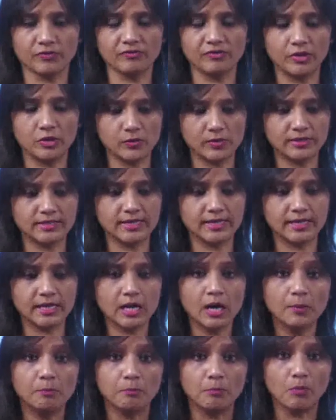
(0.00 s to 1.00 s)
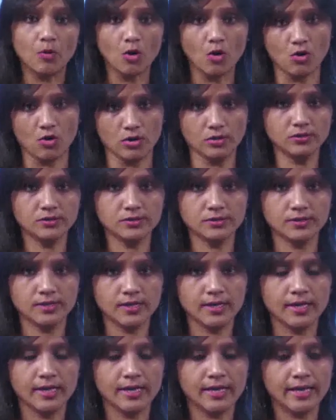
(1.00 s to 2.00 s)
When you are taking a pause,
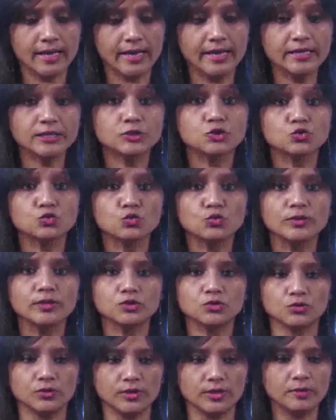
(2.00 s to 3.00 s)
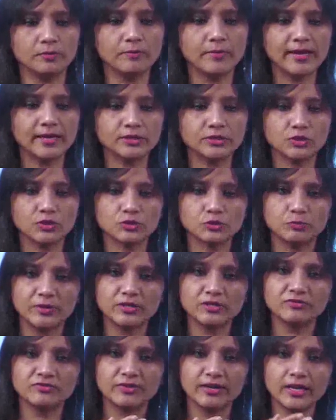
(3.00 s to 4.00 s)
it's soothing to the ear. It makes your
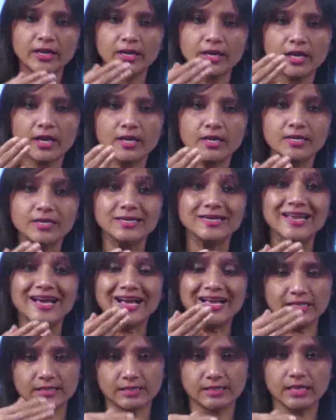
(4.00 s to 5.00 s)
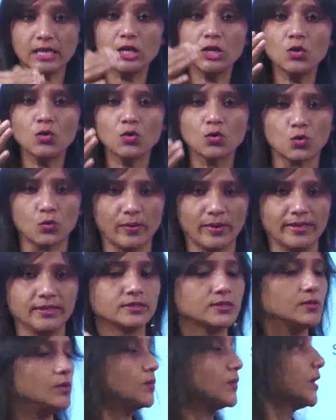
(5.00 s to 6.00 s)
speech very nice,
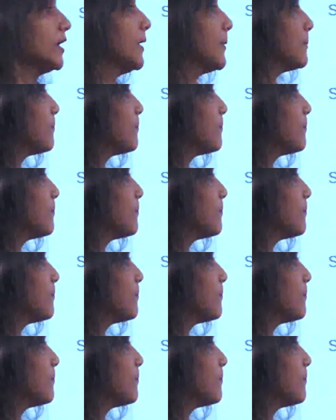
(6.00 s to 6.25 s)
eloquent. Okay.